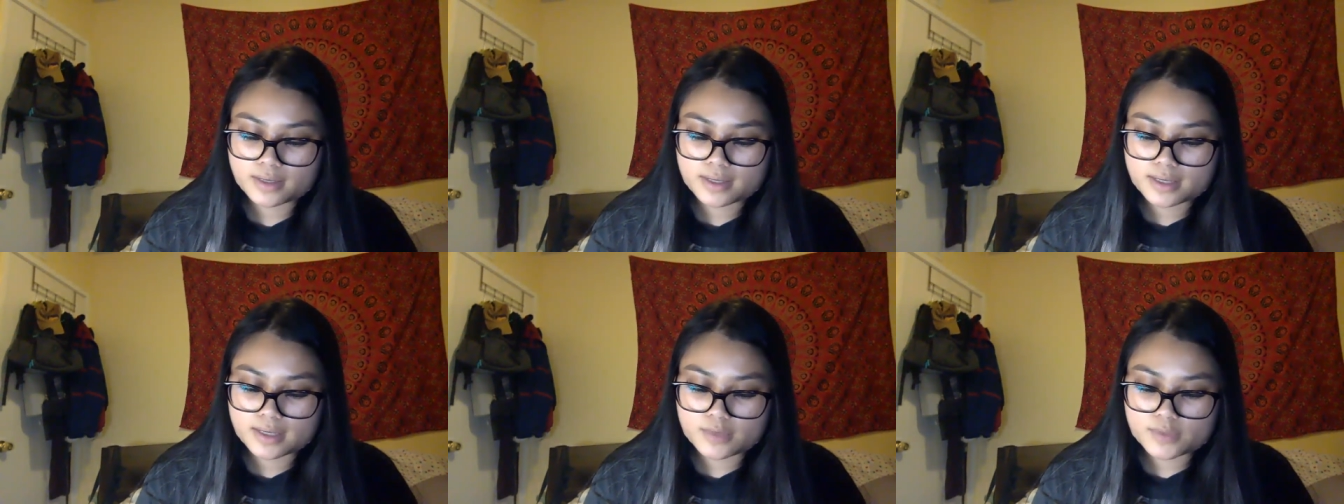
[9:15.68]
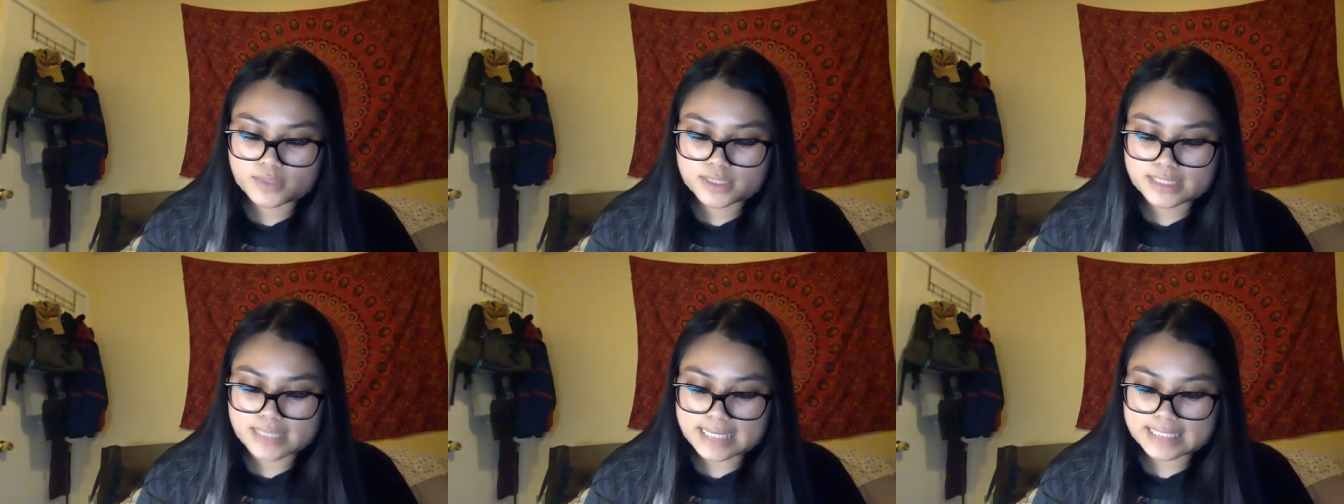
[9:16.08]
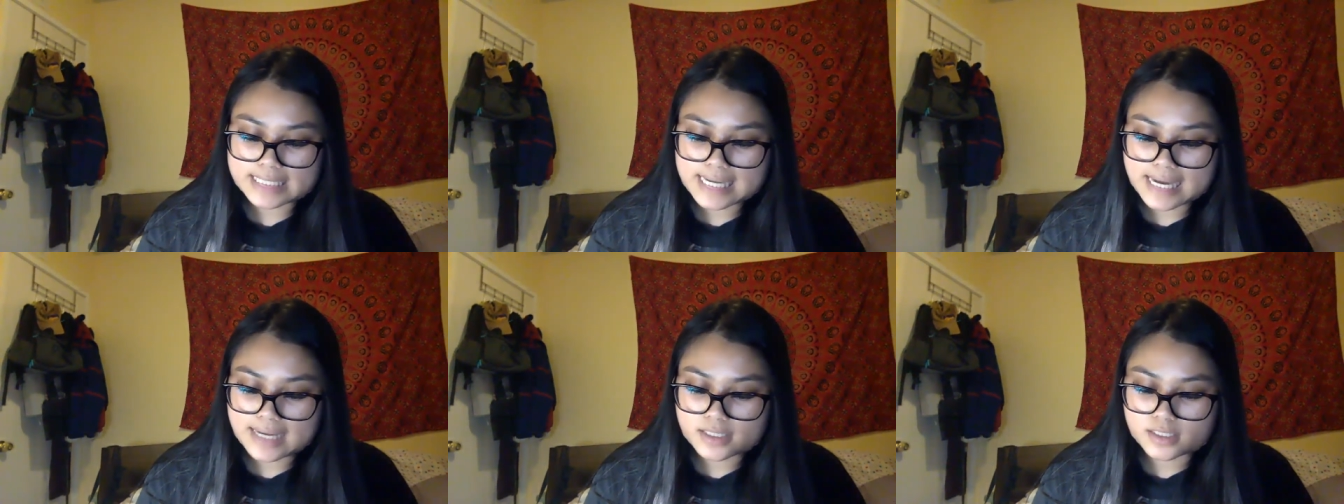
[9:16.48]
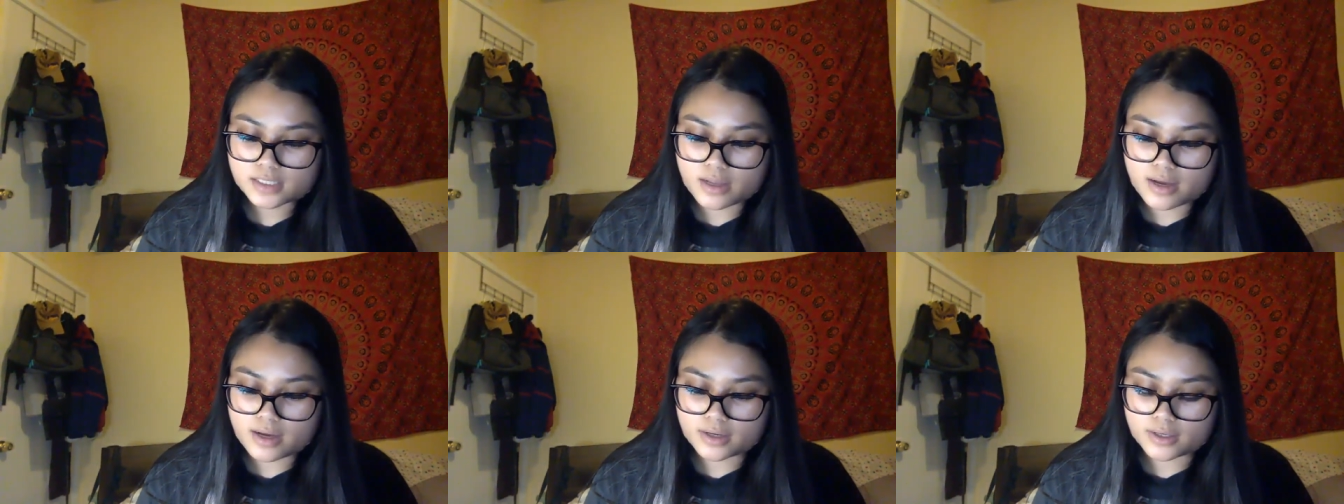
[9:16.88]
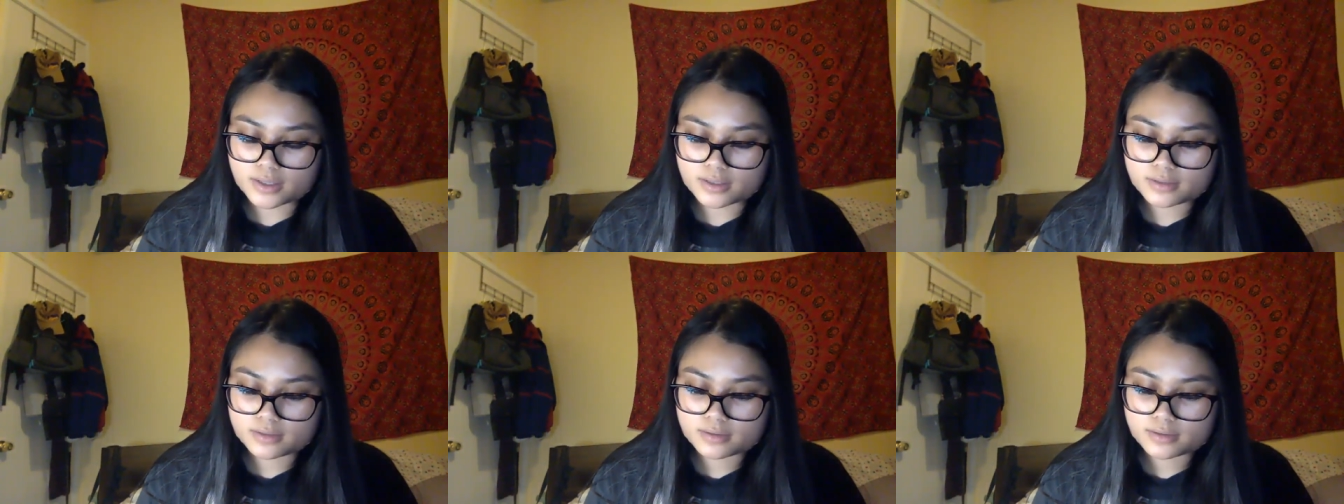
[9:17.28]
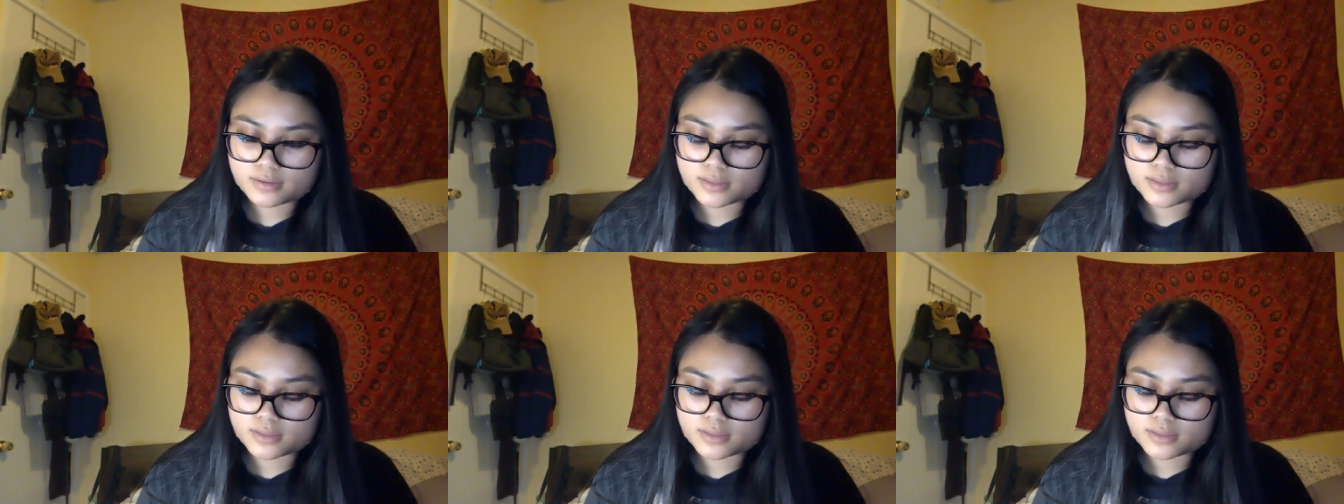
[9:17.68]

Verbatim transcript: He was standing at his locker,